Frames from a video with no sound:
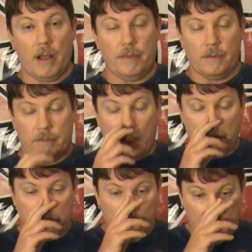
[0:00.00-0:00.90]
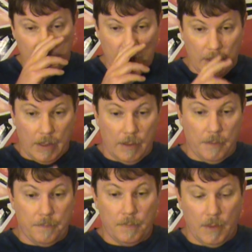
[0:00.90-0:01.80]
try this out.
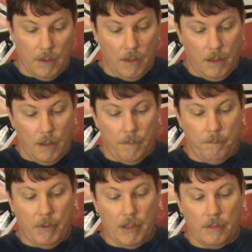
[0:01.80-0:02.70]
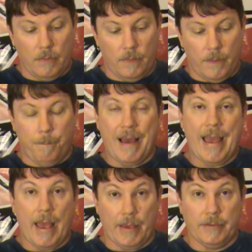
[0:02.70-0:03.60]
But the
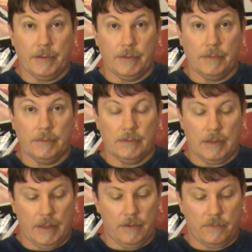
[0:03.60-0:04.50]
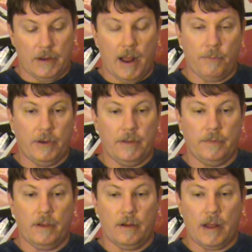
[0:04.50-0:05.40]
bad is that I went
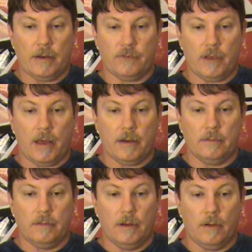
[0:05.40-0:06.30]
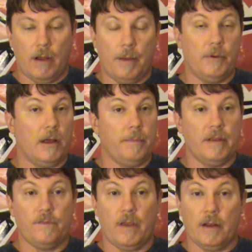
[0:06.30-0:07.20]
in there and I decided, you know, I'm not a
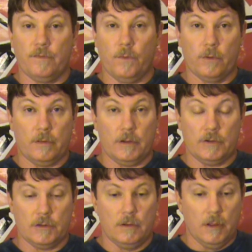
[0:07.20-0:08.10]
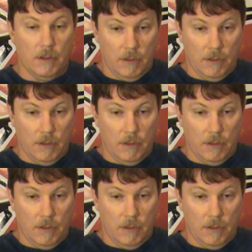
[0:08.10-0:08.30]
big fan of 4th edition.